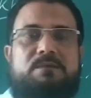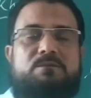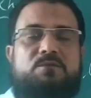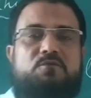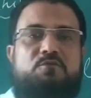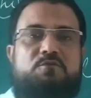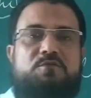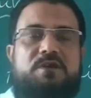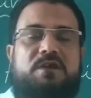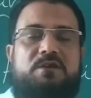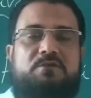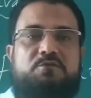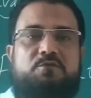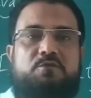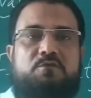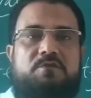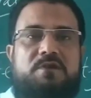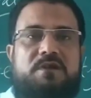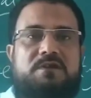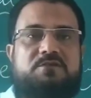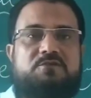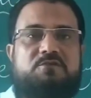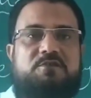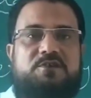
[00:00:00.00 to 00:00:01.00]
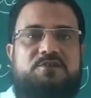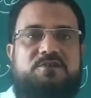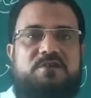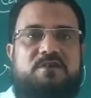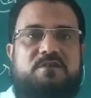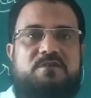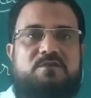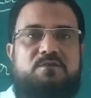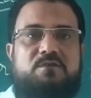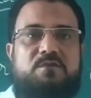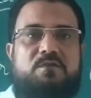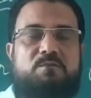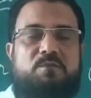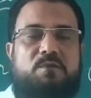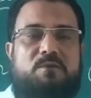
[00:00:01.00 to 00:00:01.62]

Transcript: them good education, to